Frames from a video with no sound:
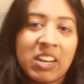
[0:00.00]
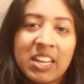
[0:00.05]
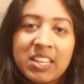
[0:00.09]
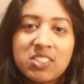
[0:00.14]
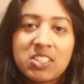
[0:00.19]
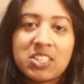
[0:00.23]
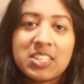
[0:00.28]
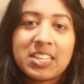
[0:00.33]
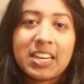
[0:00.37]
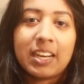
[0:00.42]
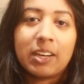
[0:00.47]
lets
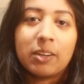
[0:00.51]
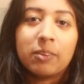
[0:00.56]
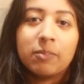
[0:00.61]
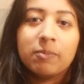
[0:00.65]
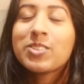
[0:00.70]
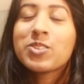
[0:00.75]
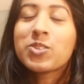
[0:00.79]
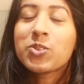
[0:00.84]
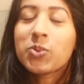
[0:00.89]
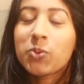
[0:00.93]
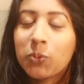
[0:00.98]
you down,
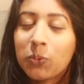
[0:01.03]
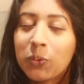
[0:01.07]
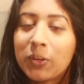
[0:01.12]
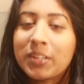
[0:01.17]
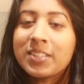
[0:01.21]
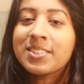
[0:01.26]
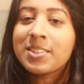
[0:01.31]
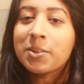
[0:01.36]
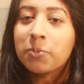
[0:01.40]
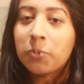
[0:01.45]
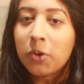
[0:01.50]
Scrawl
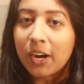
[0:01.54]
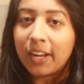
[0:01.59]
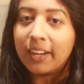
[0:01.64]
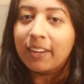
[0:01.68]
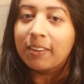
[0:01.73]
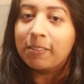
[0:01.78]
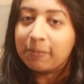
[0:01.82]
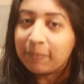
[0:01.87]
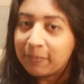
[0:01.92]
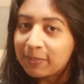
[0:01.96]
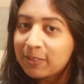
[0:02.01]
is the one.
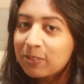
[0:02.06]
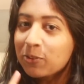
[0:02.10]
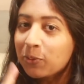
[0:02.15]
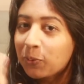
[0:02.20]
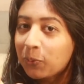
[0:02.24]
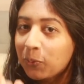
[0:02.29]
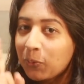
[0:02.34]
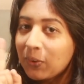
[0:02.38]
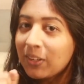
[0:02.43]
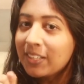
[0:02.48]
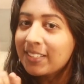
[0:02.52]

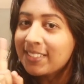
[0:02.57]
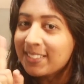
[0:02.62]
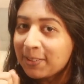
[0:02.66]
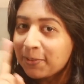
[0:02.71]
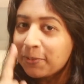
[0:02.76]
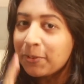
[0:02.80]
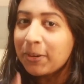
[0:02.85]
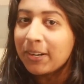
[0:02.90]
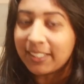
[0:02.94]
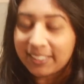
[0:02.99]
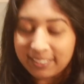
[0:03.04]
Scrawl is the
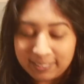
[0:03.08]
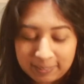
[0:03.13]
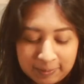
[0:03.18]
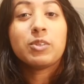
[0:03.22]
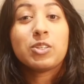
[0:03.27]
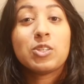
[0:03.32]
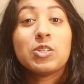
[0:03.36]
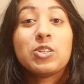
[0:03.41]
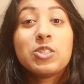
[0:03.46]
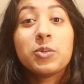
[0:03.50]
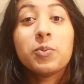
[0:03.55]
one. We
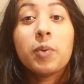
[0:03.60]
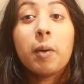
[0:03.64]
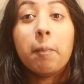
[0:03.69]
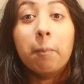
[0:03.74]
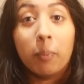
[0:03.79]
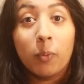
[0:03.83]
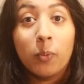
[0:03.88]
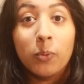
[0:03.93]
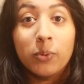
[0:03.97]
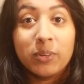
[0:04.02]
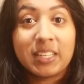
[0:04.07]
should do a
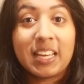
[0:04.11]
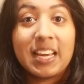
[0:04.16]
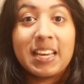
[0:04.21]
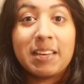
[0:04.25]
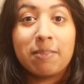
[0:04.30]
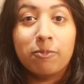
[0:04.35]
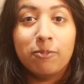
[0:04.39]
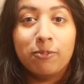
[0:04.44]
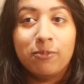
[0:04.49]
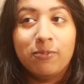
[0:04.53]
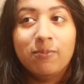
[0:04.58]
board
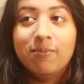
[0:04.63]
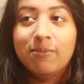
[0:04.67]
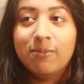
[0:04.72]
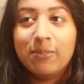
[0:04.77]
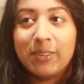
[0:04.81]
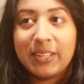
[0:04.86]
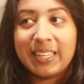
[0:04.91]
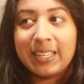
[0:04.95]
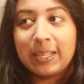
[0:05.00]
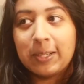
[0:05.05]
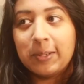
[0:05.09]
game
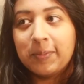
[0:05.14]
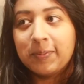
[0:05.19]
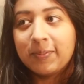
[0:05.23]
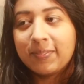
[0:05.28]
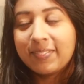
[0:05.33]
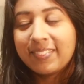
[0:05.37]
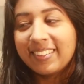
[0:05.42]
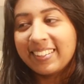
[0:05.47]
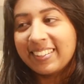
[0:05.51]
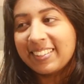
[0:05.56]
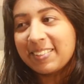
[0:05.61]
video.
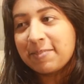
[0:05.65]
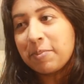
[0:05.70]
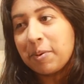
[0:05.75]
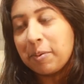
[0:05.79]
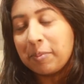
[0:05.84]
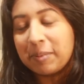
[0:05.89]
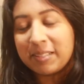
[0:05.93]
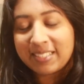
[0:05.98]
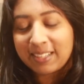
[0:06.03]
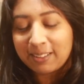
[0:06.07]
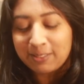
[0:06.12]

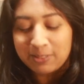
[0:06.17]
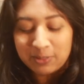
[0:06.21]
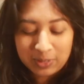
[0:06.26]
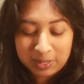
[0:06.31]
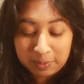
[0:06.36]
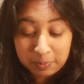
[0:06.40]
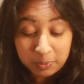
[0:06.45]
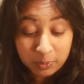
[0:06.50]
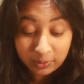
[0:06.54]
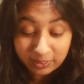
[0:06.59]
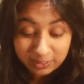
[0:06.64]
Probably sounds really
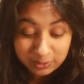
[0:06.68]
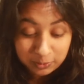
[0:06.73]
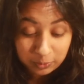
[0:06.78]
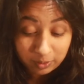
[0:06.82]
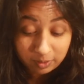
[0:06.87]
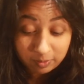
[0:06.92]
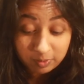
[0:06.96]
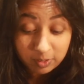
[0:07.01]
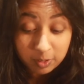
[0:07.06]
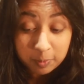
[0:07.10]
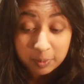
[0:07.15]
boring to all
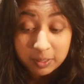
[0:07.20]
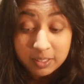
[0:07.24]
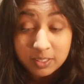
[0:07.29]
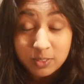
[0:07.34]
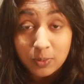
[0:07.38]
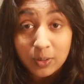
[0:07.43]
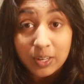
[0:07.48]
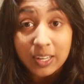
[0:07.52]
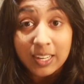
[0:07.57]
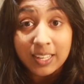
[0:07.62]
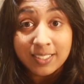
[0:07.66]
of you, but it's
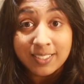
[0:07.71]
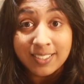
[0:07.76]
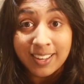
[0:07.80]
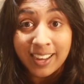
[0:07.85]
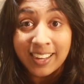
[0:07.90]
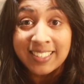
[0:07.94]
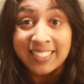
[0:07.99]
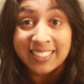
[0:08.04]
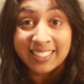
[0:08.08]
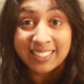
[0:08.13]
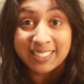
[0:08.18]
really
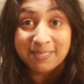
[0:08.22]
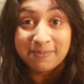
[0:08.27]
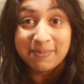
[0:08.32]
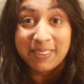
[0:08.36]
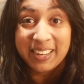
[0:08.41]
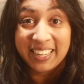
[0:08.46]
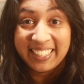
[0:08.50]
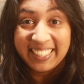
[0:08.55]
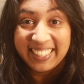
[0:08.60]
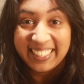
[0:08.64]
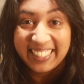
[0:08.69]
exciting to
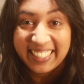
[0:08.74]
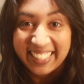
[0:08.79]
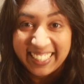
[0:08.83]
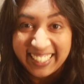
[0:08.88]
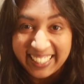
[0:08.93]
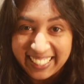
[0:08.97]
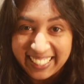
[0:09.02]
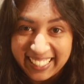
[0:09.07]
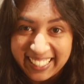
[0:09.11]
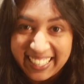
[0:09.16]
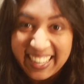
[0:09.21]
me.
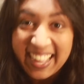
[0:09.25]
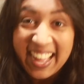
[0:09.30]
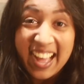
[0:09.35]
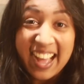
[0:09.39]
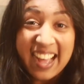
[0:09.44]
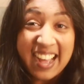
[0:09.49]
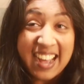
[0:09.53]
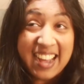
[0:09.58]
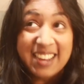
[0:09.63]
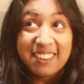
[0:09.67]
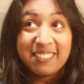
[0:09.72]

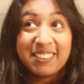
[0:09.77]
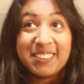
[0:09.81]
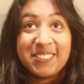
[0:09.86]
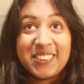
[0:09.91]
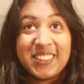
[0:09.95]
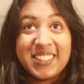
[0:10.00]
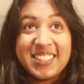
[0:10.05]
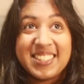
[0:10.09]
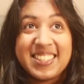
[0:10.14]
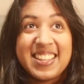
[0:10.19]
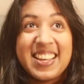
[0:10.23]
I would
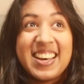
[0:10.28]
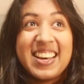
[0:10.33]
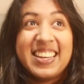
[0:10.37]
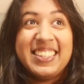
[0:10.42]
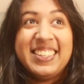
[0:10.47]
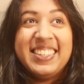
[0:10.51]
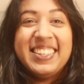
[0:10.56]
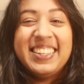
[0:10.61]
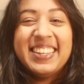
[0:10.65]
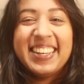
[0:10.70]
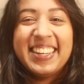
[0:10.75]
watch
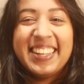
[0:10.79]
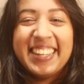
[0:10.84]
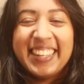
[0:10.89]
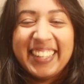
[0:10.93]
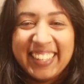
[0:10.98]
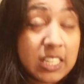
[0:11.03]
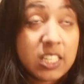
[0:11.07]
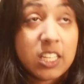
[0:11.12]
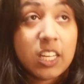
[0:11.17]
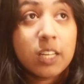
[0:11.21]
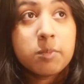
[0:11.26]
that.
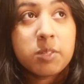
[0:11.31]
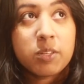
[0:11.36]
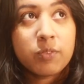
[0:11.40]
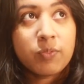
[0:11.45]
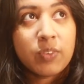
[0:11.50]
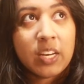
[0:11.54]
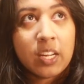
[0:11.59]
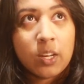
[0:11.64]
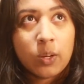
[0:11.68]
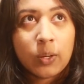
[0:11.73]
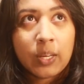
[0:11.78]
In terms of
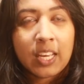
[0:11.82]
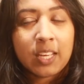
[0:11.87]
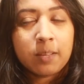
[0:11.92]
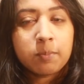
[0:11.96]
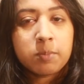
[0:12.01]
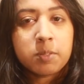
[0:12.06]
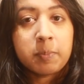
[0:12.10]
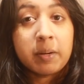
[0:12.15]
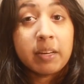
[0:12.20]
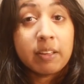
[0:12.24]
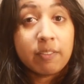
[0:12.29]
video
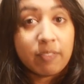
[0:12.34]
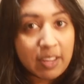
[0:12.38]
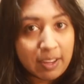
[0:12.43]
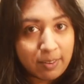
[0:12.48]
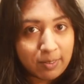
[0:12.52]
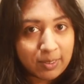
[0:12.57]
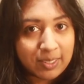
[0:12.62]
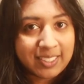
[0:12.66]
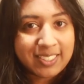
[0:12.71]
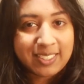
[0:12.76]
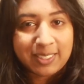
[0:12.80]
games, my
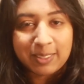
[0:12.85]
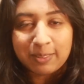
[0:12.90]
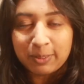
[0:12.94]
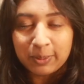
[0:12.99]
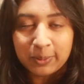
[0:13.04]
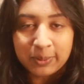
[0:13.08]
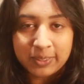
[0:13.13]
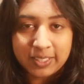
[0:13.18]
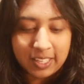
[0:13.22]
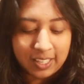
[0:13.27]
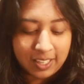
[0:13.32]
favourite of
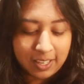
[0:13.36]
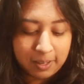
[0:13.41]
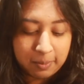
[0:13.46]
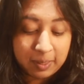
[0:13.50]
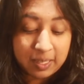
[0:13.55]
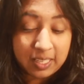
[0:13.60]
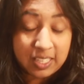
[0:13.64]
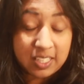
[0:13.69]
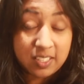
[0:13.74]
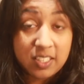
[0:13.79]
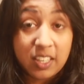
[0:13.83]
all time
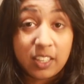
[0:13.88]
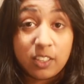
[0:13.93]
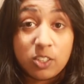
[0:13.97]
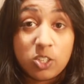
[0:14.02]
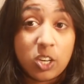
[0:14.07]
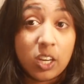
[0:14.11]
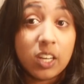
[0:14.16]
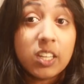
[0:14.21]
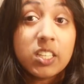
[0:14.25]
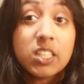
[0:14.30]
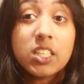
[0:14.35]
is
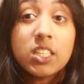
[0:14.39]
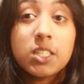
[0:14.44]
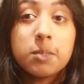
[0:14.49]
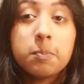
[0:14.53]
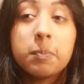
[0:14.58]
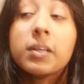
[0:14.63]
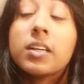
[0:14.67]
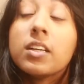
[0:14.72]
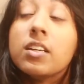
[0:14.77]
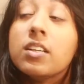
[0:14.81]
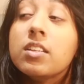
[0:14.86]
Uncharted
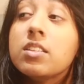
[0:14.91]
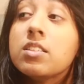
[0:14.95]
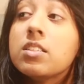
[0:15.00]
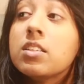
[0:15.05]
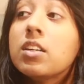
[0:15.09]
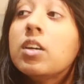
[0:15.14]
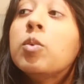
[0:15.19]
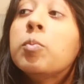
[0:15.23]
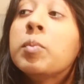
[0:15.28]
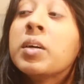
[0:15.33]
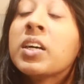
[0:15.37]
because,
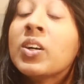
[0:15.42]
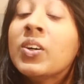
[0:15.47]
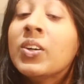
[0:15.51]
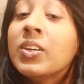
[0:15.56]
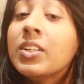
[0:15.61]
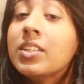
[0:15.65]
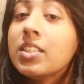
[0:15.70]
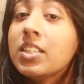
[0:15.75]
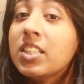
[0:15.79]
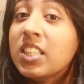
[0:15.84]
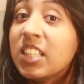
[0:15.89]
oh my
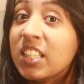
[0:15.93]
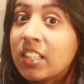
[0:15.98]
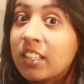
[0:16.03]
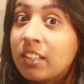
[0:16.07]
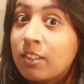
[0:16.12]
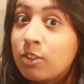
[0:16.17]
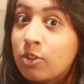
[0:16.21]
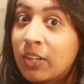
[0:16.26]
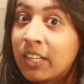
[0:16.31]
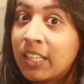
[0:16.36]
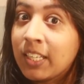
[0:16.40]
god, Nathan
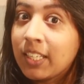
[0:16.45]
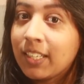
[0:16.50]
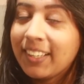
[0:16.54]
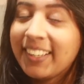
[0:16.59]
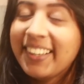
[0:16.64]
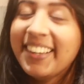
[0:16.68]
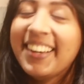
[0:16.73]
Drake.